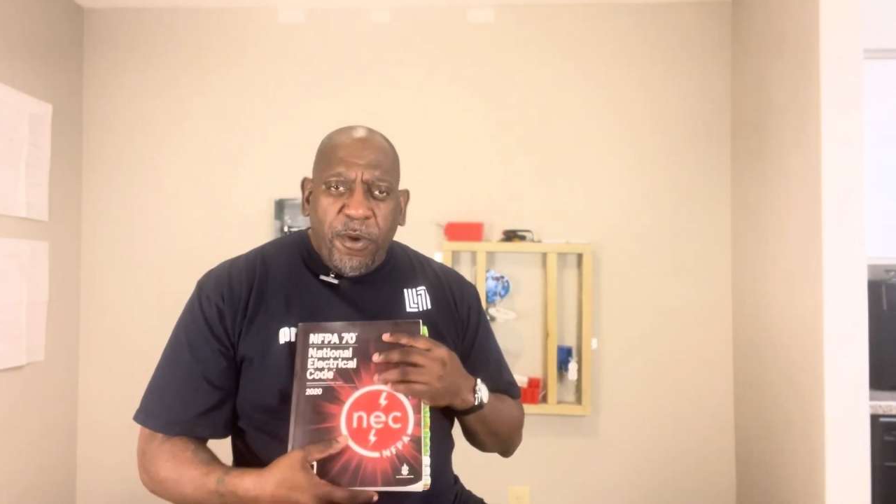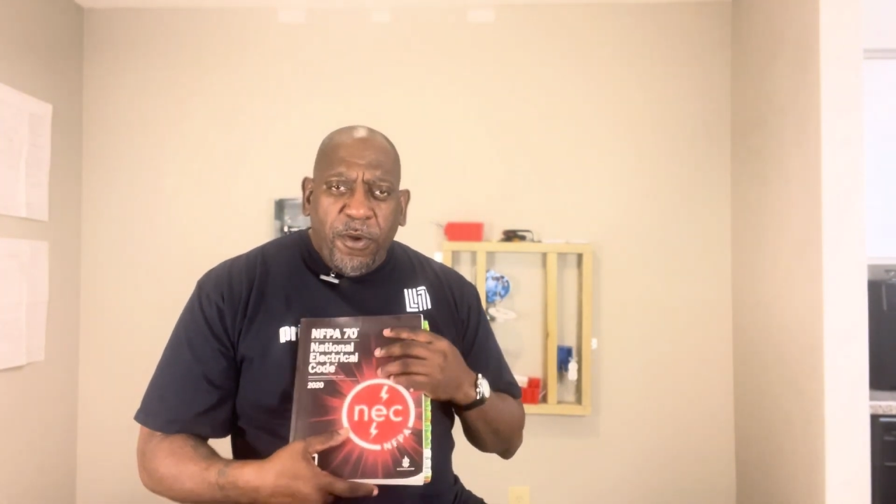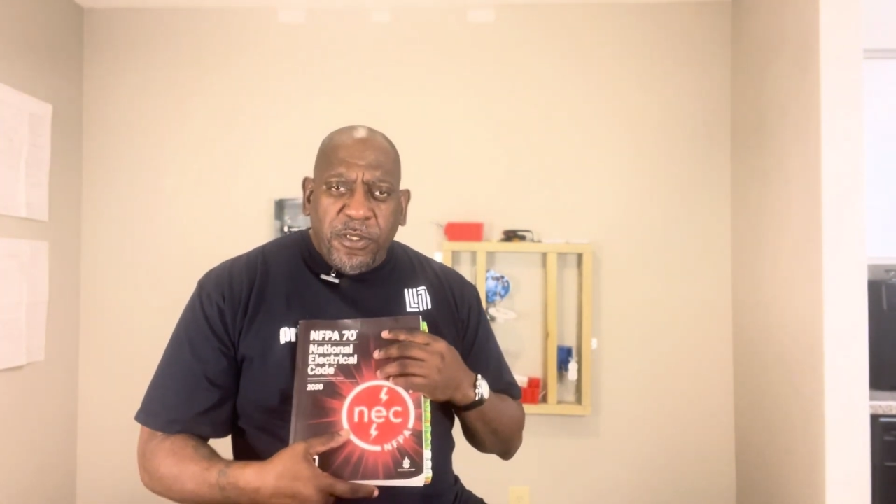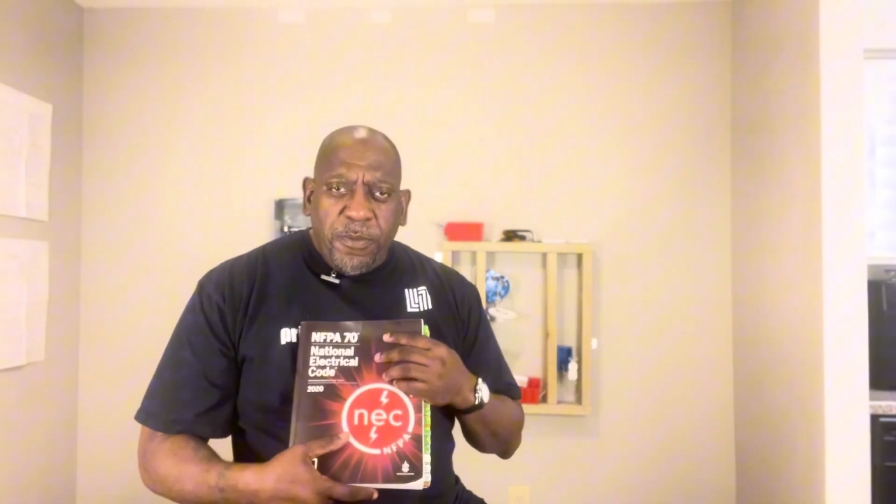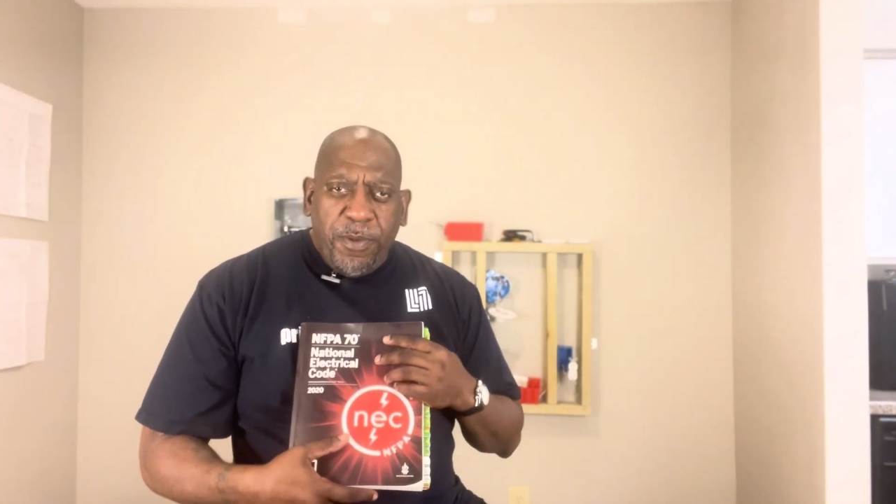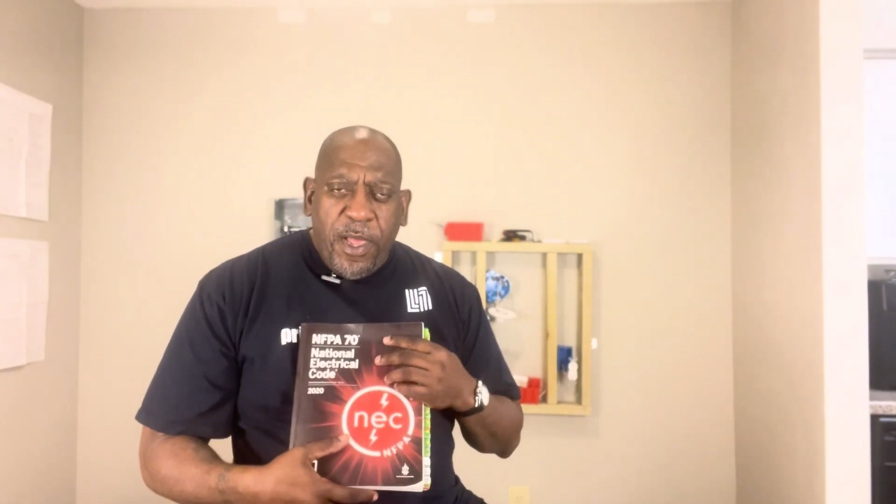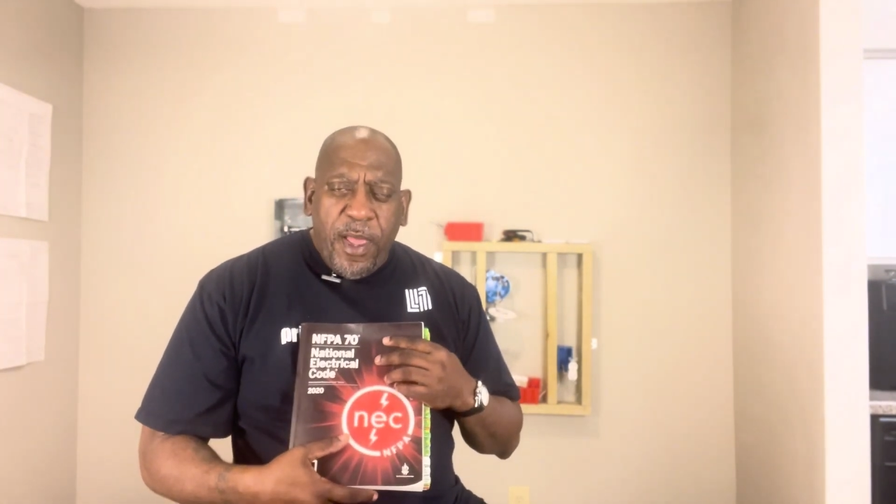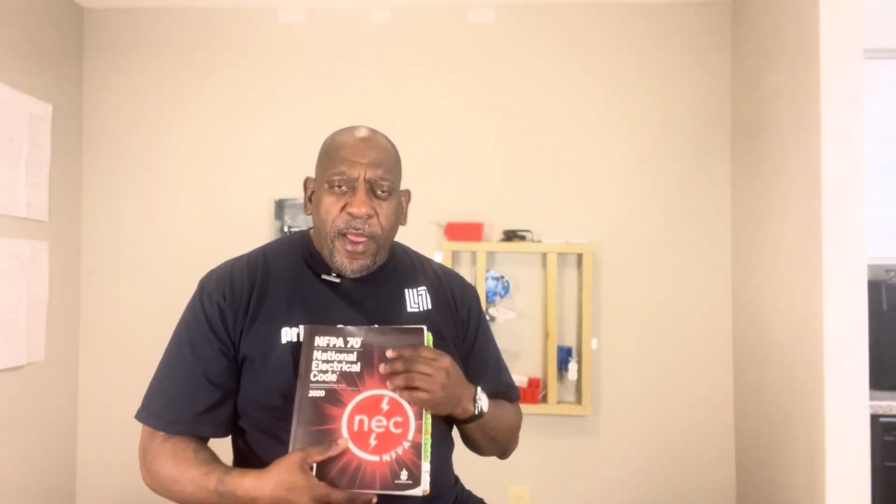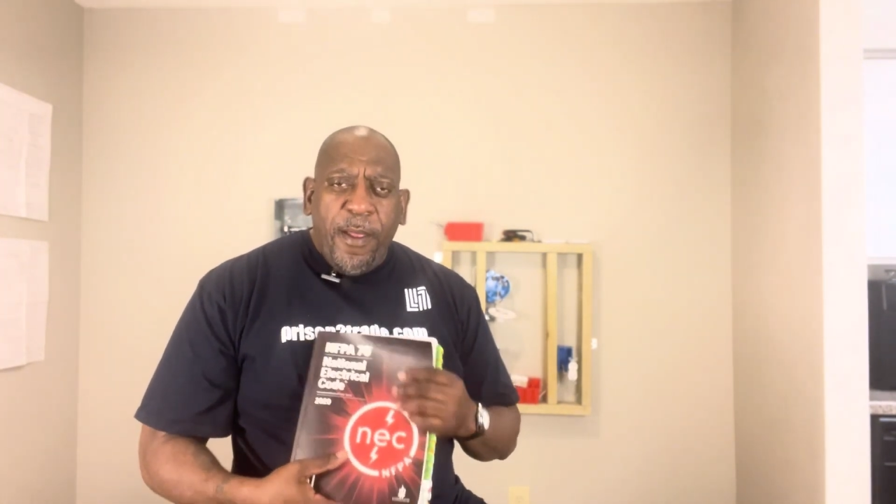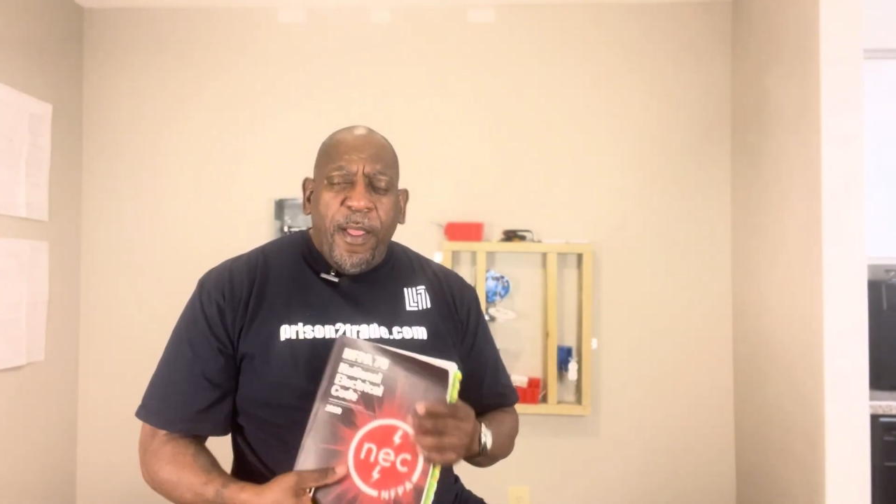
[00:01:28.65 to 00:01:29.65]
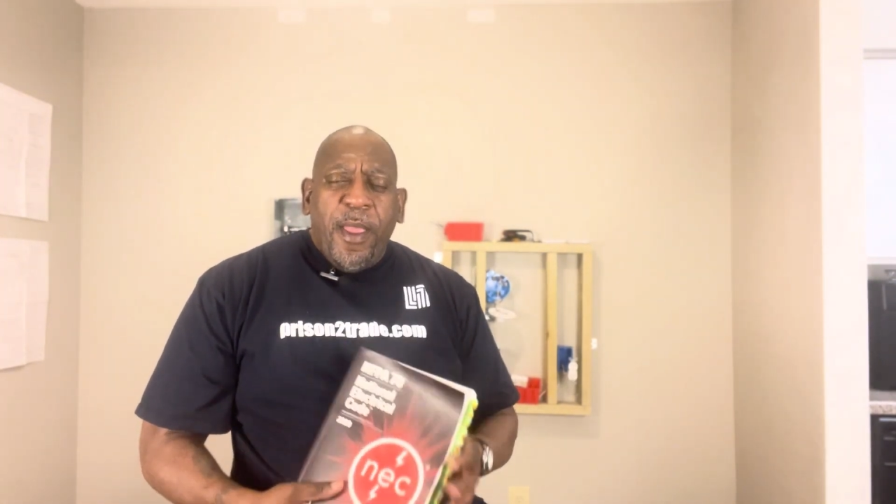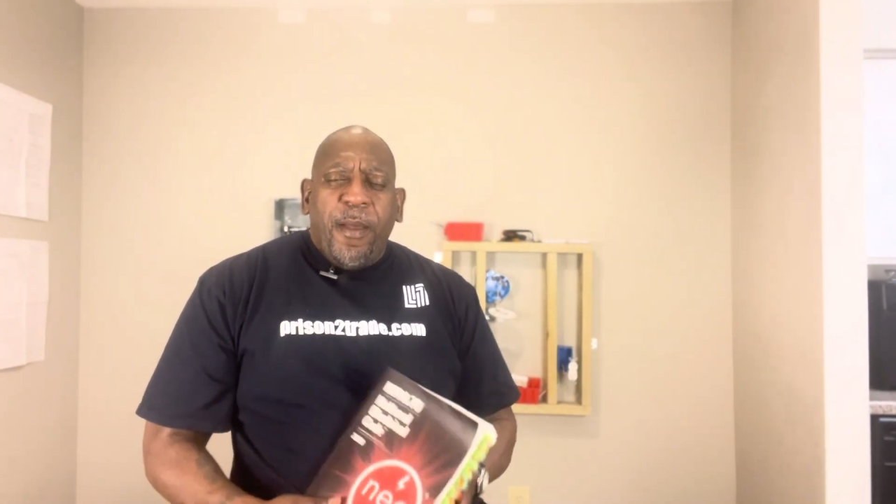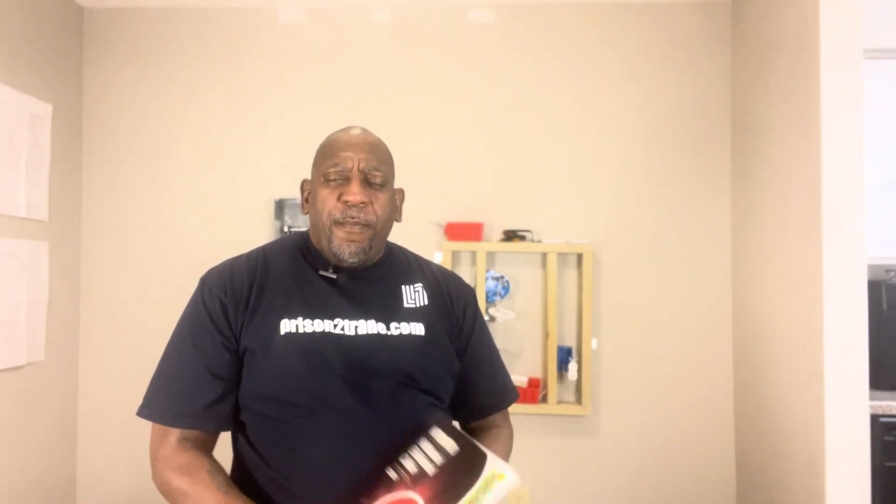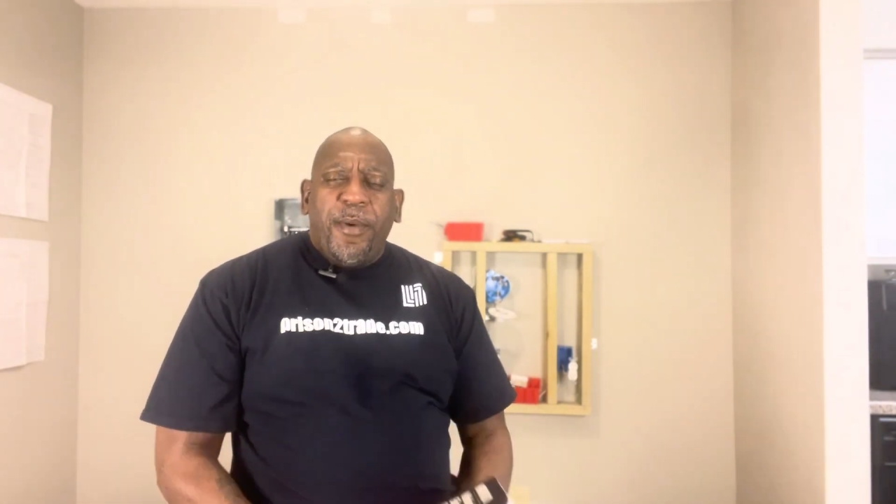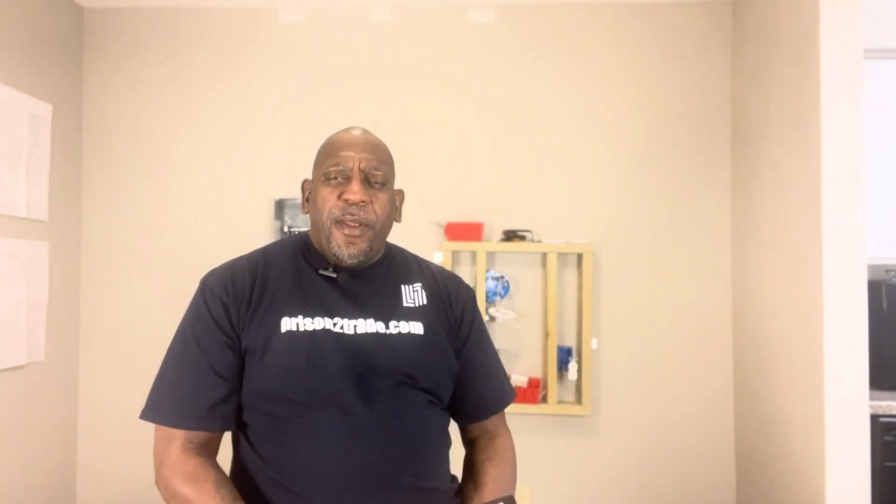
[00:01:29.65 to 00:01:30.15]
laws apply.
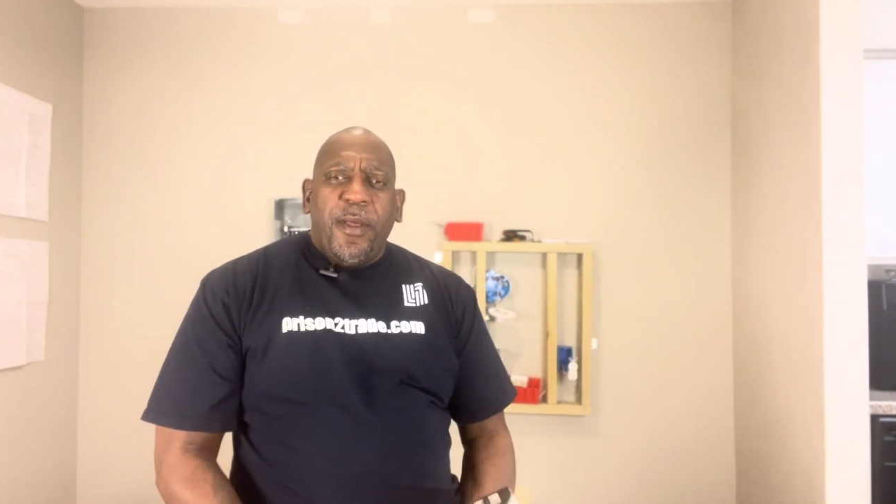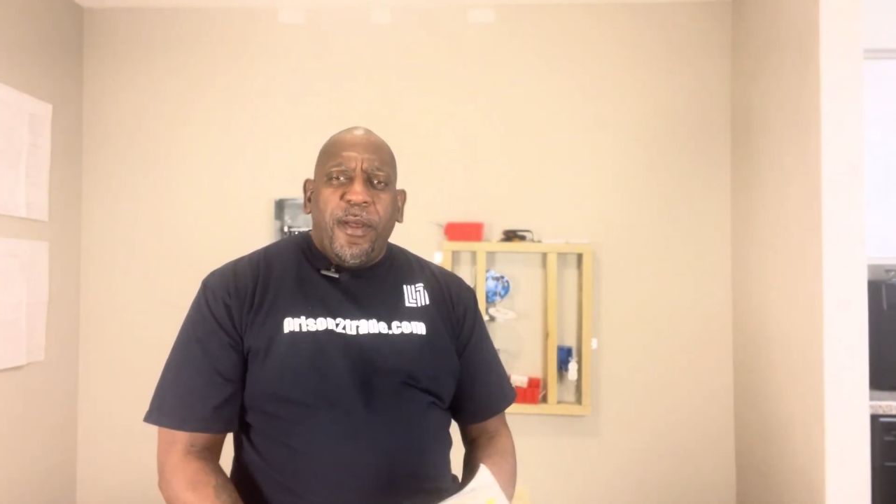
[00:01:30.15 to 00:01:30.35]
But